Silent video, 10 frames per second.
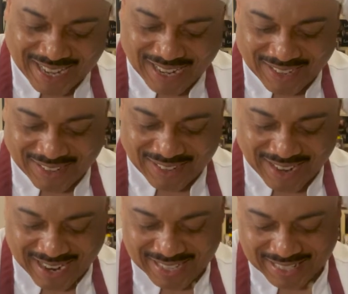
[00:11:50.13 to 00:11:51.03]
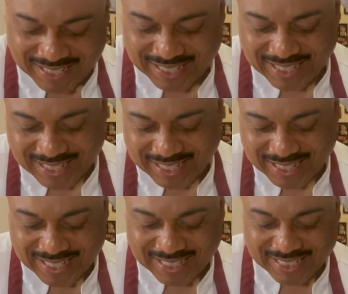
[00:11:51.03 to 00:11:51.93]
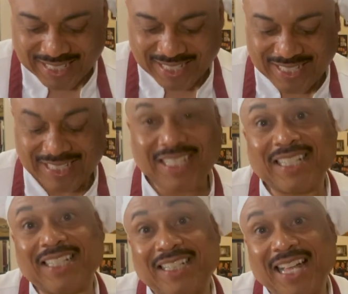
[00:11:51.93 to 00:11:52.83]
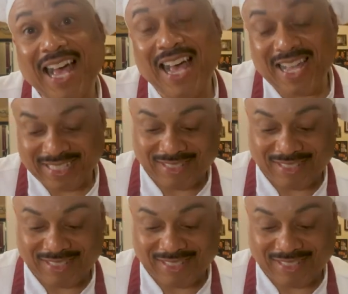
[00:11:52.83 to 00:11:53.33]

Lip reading: All right, look at that.